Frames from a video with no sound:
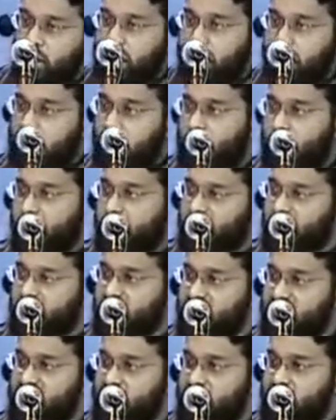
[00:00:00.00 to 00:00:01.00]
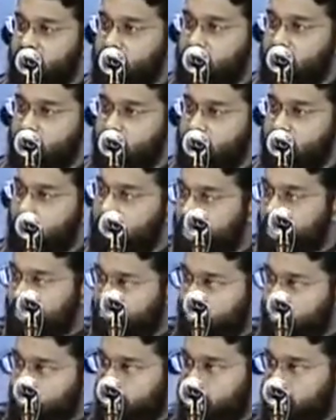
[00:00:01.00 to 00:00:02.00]
Iblis did not
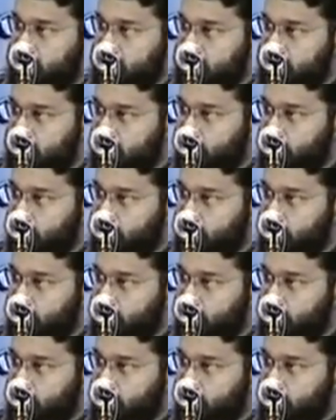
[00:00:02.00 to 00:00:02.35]
repent.